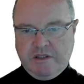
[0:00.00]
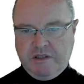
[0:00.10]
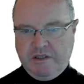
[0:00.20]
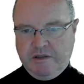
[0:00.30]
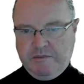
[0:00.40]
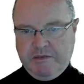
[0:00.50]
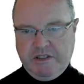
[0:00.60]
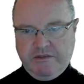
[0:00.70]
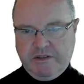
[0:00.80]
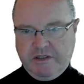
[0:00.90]
and
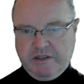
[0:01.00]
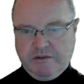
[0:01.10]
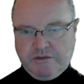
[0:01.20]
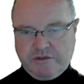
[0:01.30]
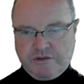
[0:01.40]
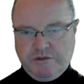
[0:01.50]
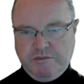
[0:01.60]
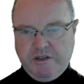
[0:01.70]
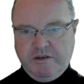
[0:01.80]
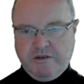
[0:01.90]
everything else should
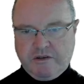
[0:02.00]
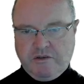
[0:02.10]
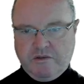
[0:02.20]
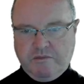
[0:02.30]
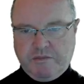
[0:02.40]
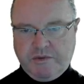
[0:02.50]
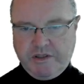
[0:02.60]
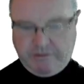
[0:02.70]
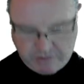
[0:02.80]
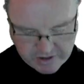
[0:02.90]
be
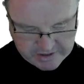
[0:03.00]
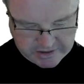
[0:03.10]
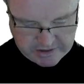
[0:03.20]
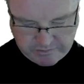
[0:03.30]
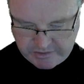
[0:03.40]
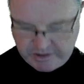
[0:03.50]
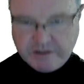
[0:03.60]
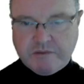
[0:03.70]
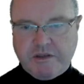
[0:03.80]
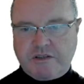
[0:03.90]
pretty right, except we need
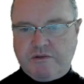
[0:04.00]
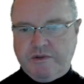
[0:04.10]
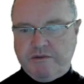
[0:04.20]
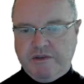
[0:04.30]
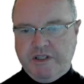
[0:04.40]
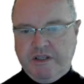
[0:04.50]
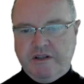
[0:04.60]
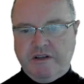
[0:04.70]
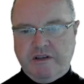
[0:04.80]
to make sure we read